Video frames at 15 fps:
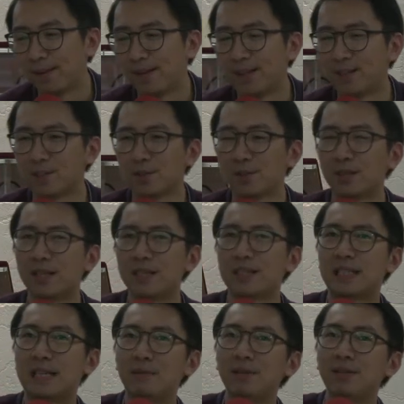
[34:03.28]
And so it is
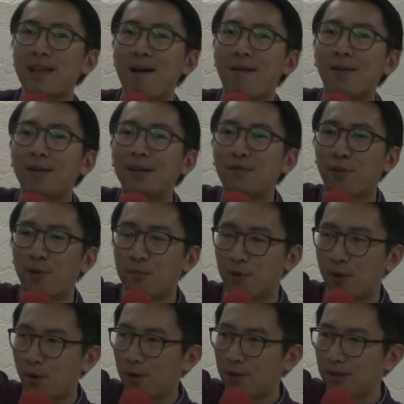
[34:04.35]
given directly from
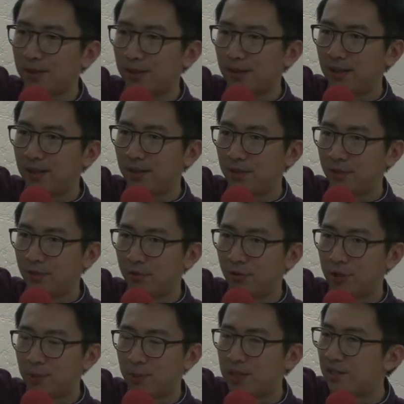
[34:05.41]
God to a
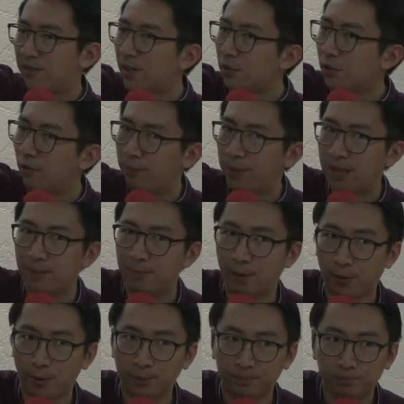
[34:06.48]
specific group of
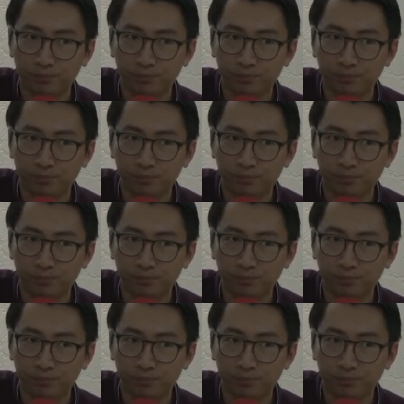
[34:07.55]
people.